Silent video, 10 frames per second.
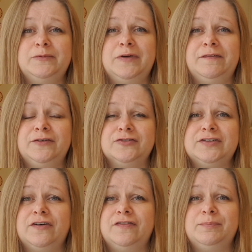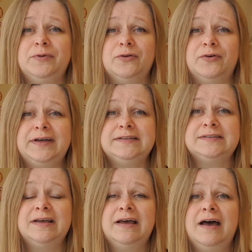if you're self-employed,
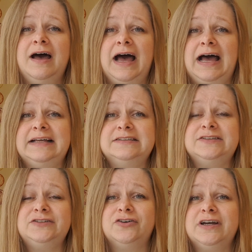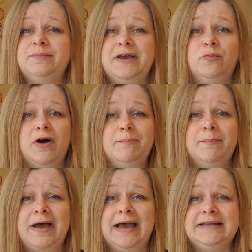and you're going to be a
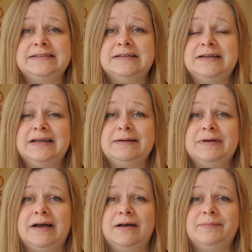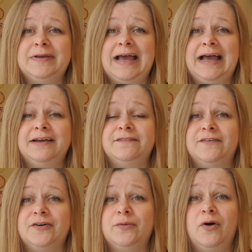one-man gang
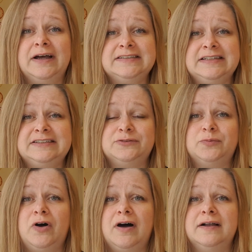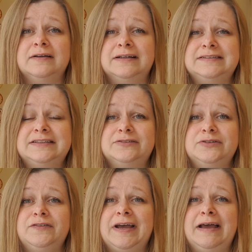for quite a little while until
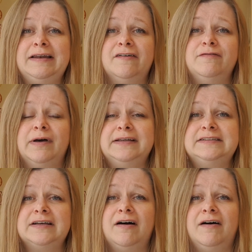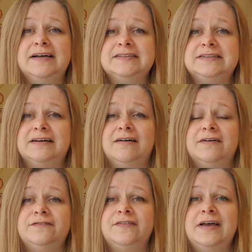you get enough money to hire
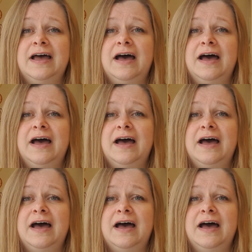staff,